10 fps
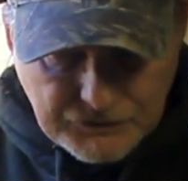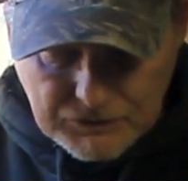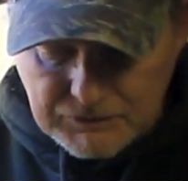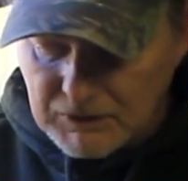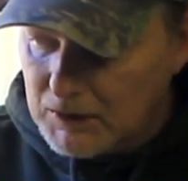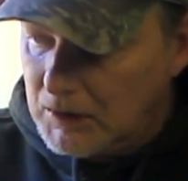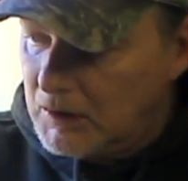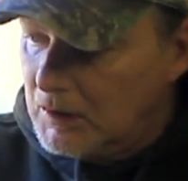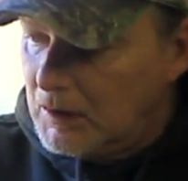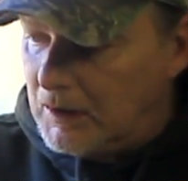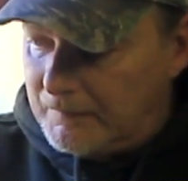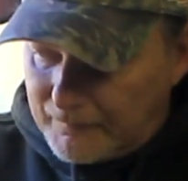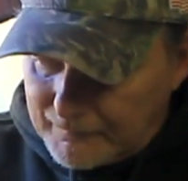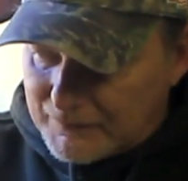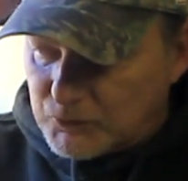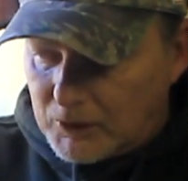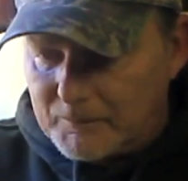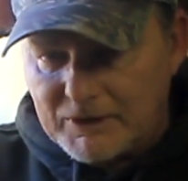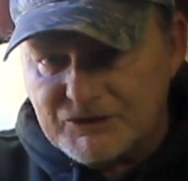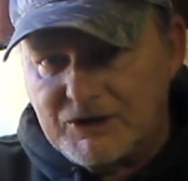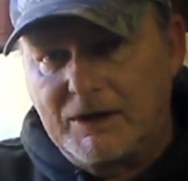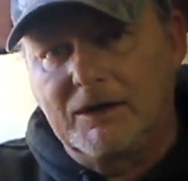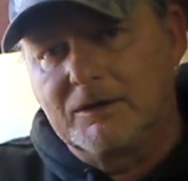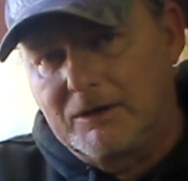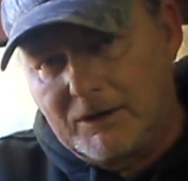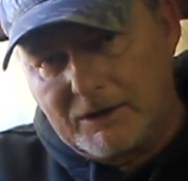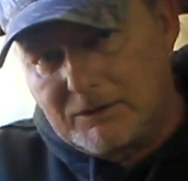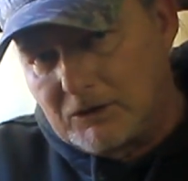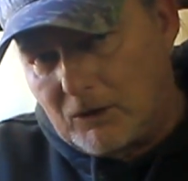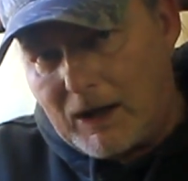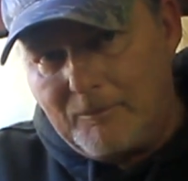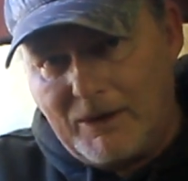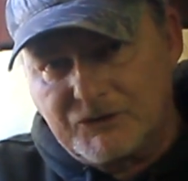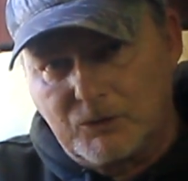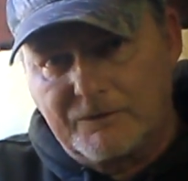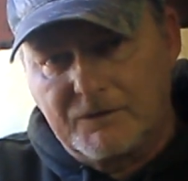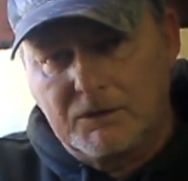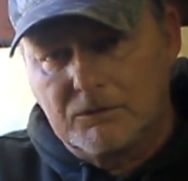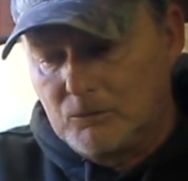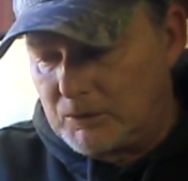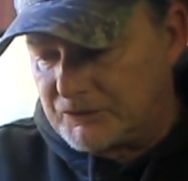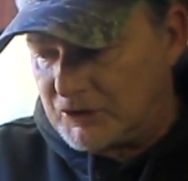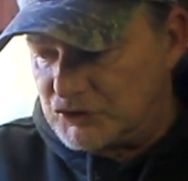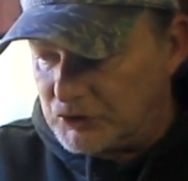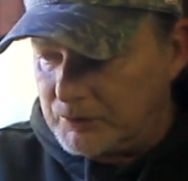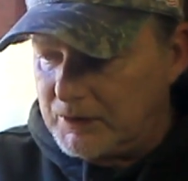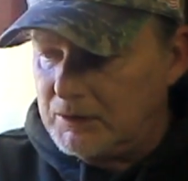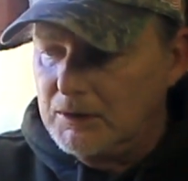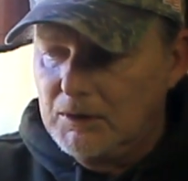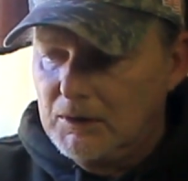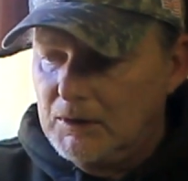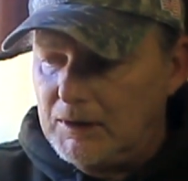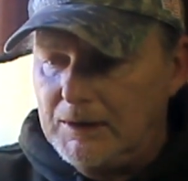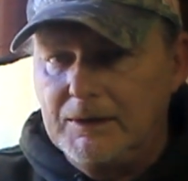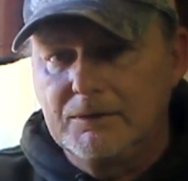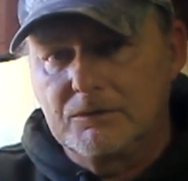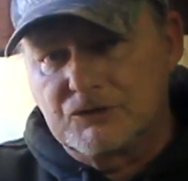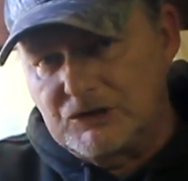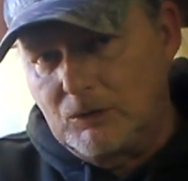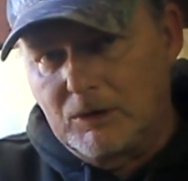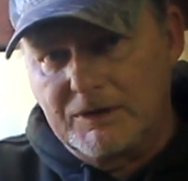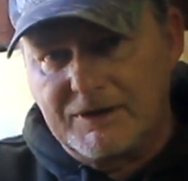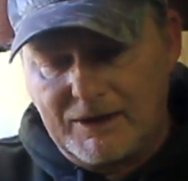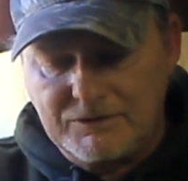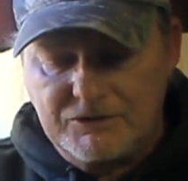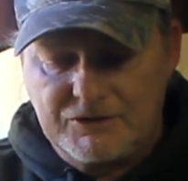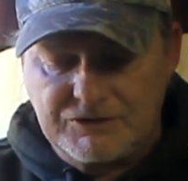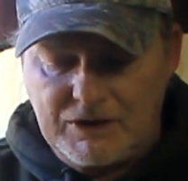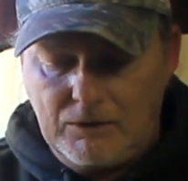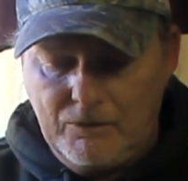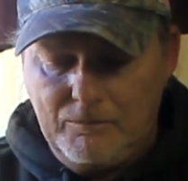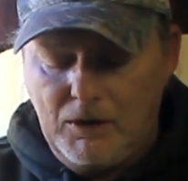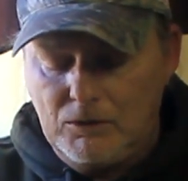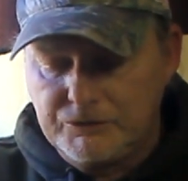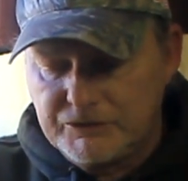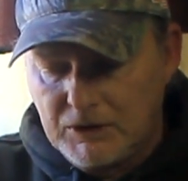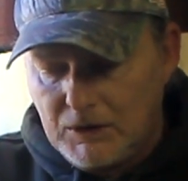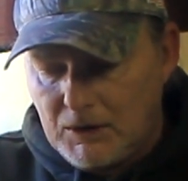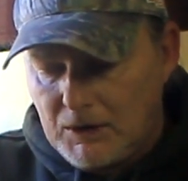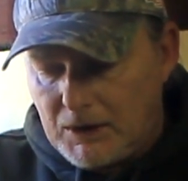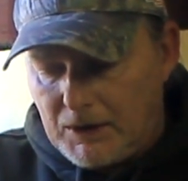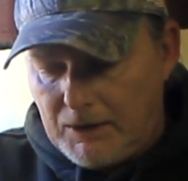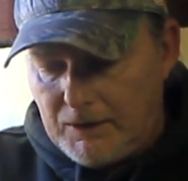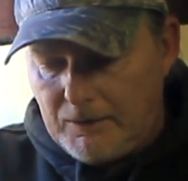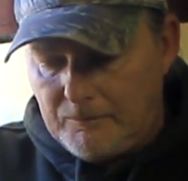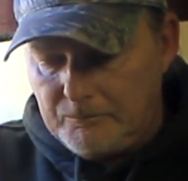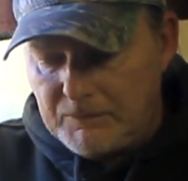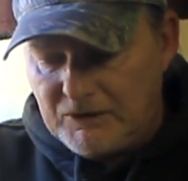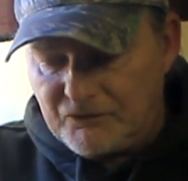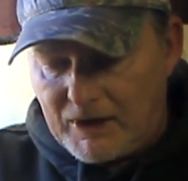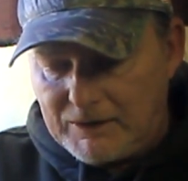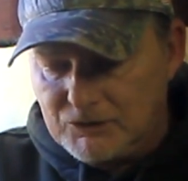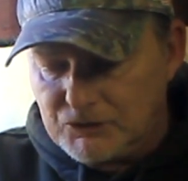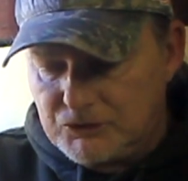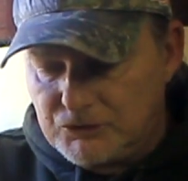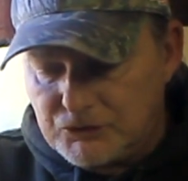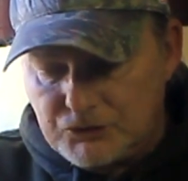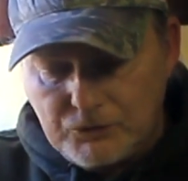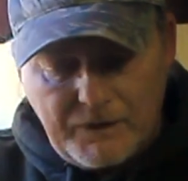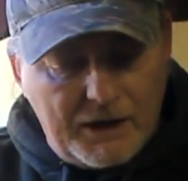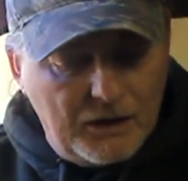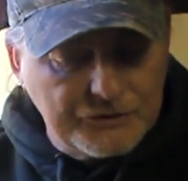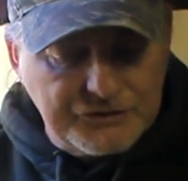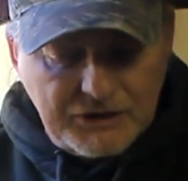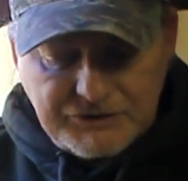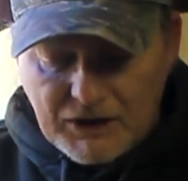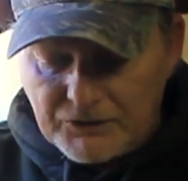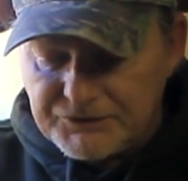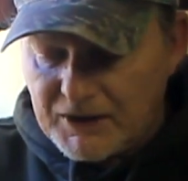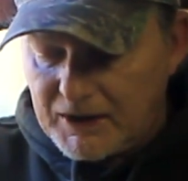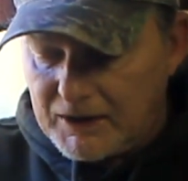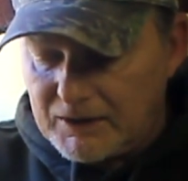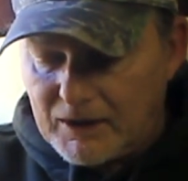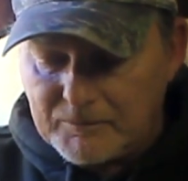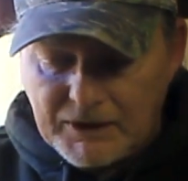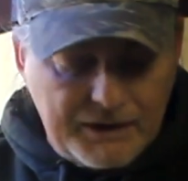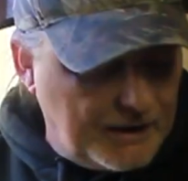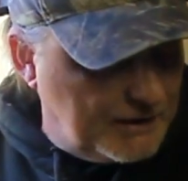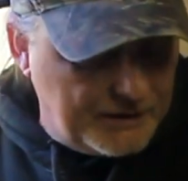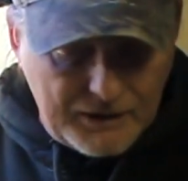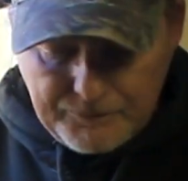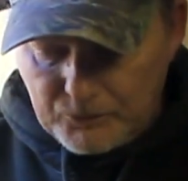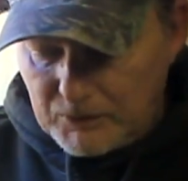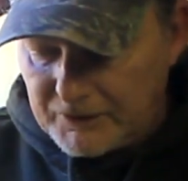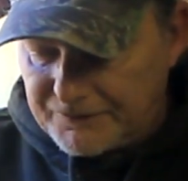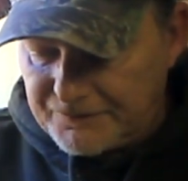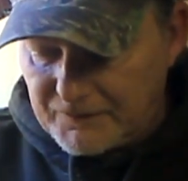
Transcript: inches. And then that's where I'm going to set it, and then I'll mess with it once I shoot it and see where it deadens the sound the most. If I do the L6, L10, I'm going to end up with,